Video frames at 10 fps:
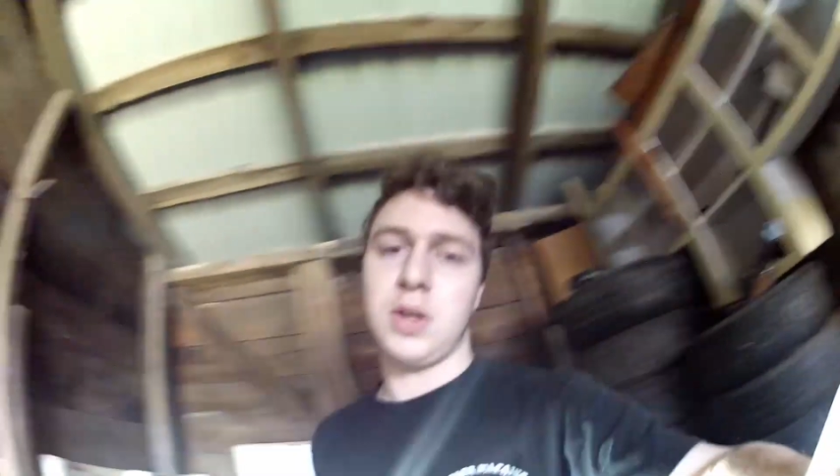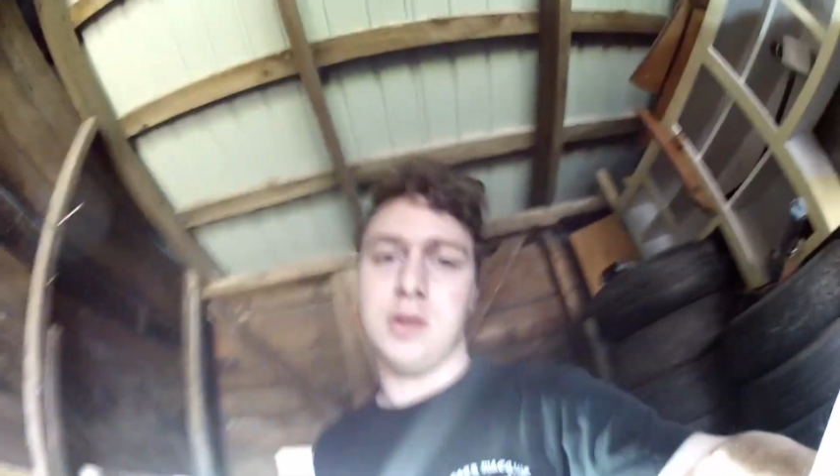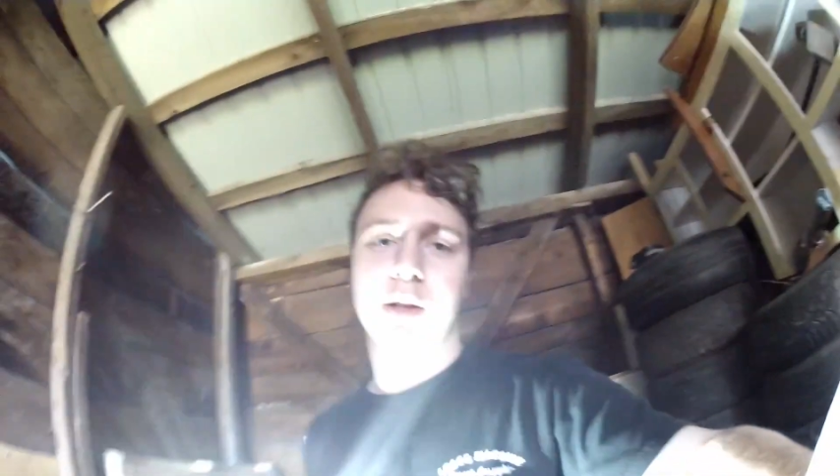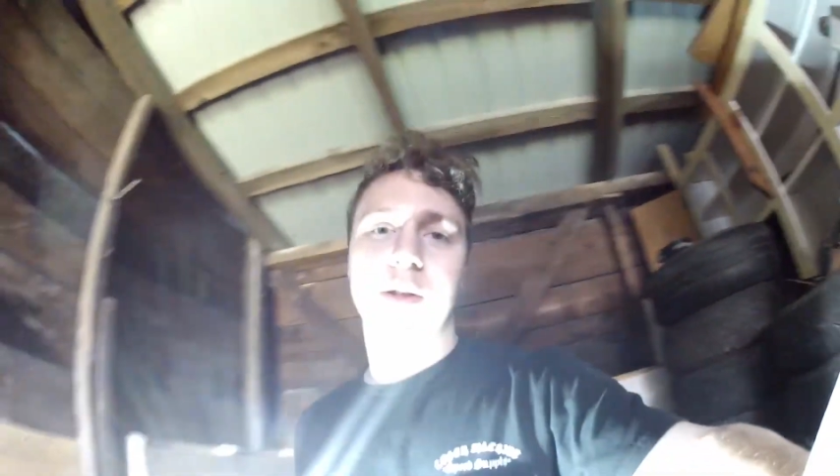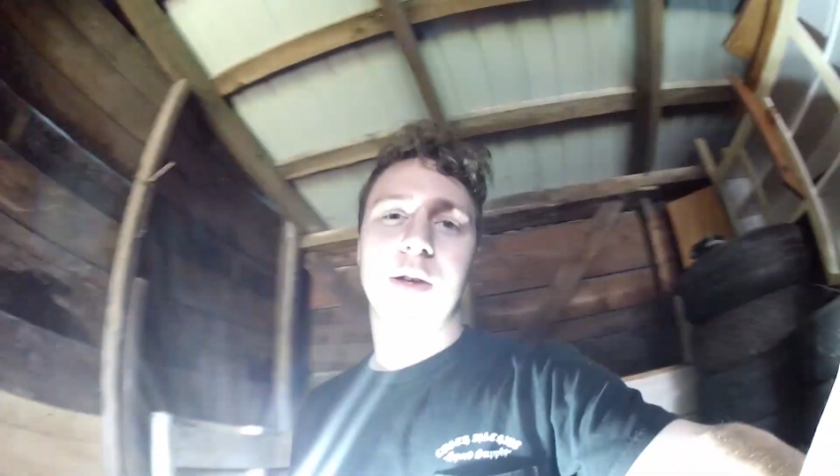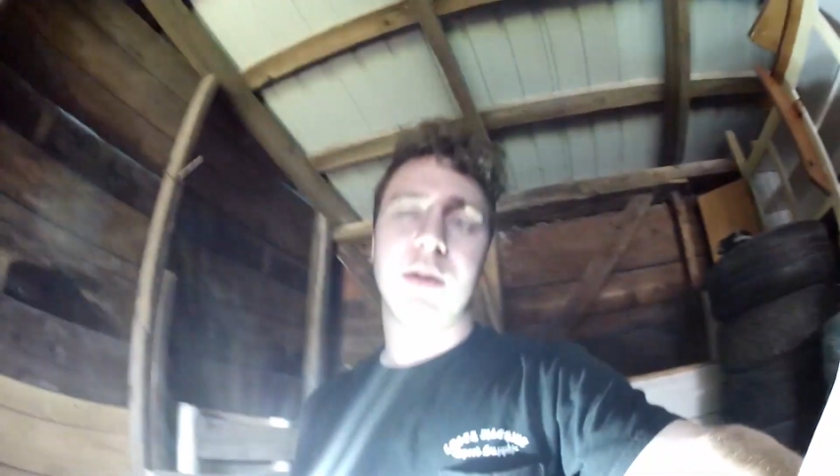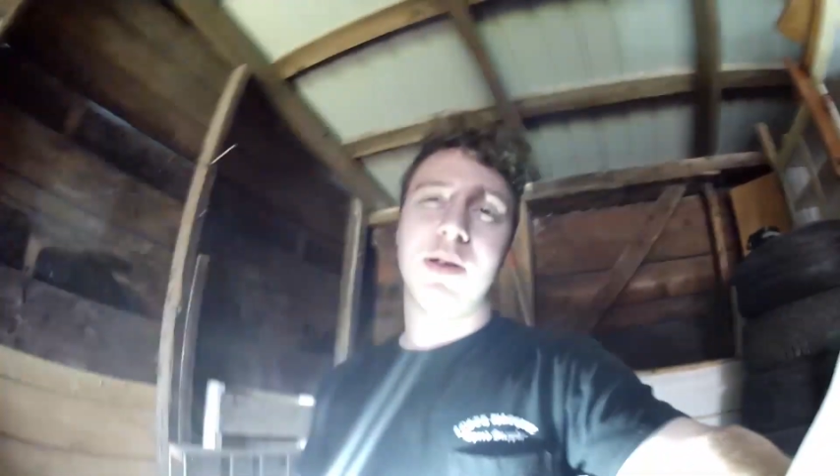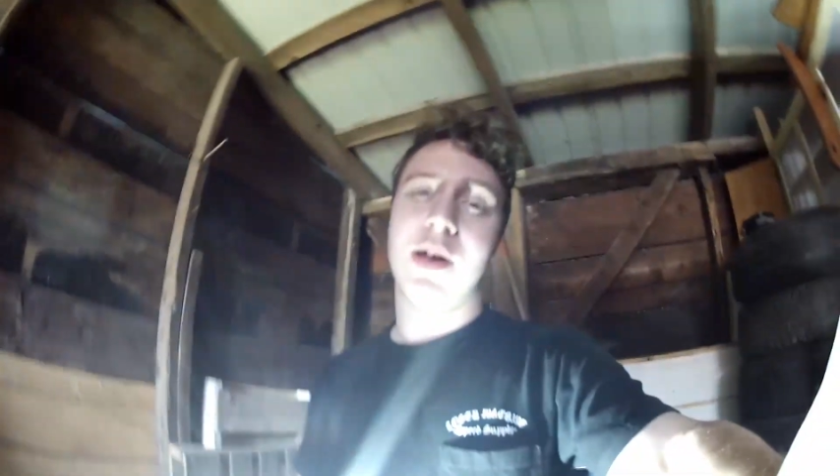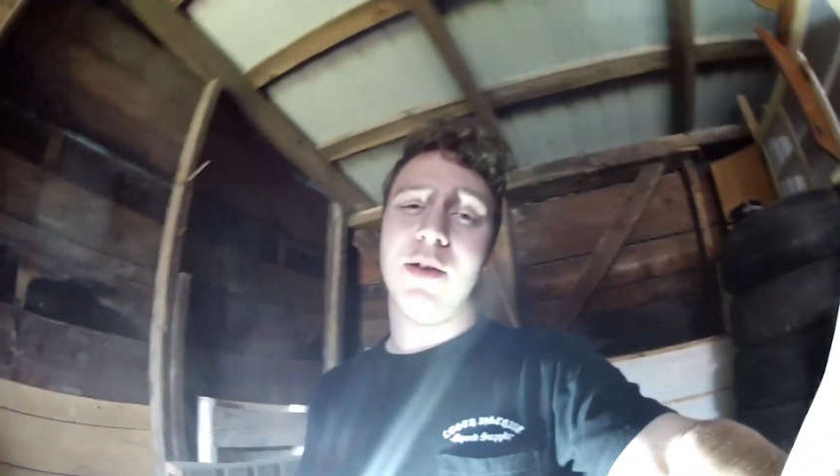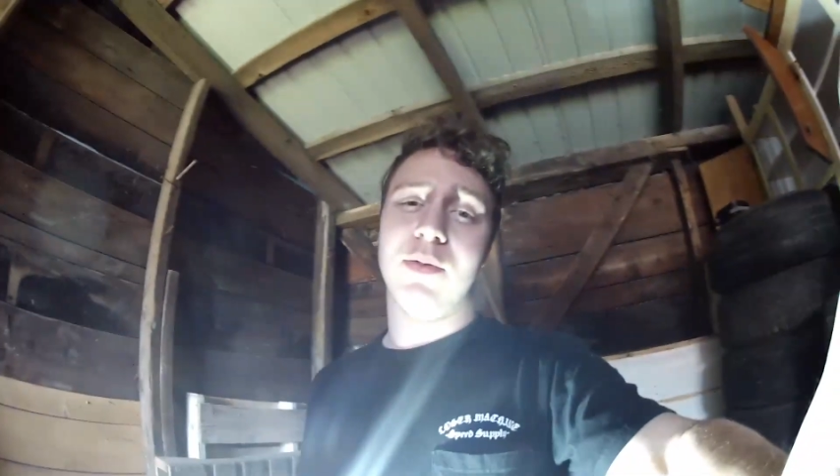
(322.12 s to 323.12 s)
did not
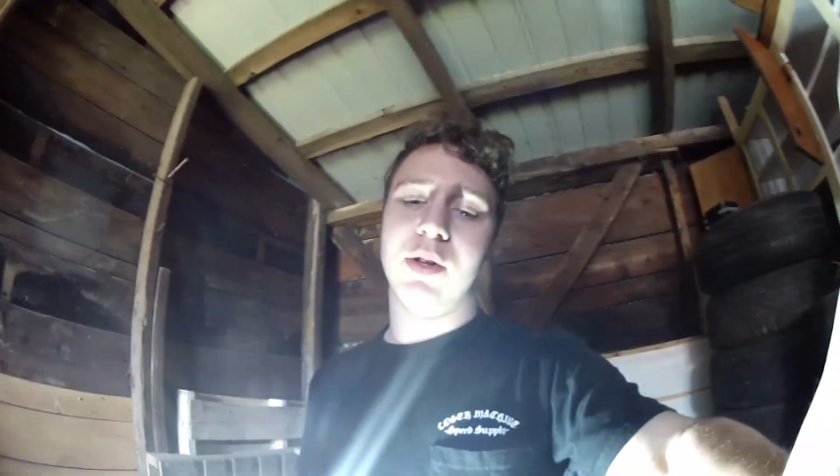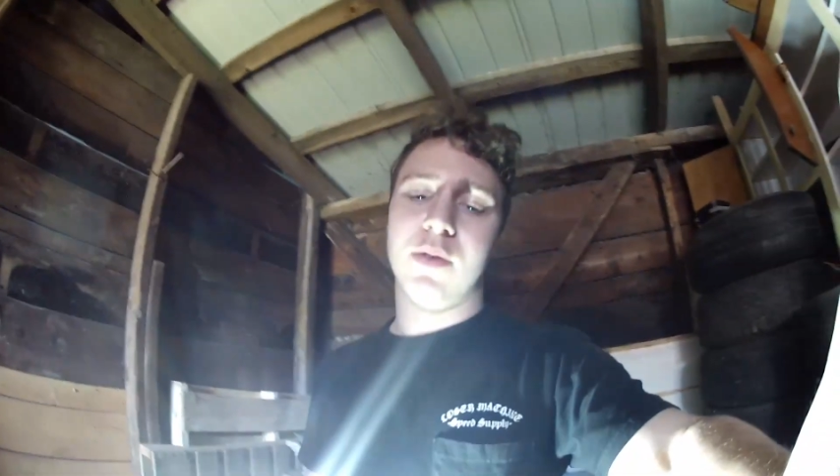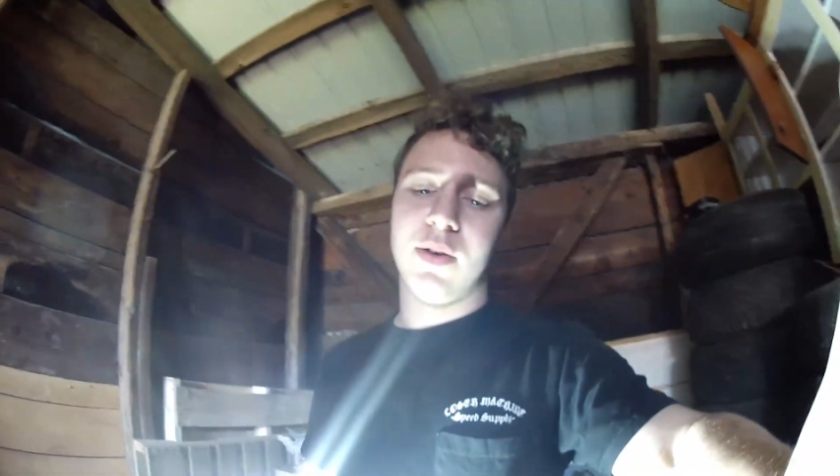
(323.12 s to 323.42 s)
have enough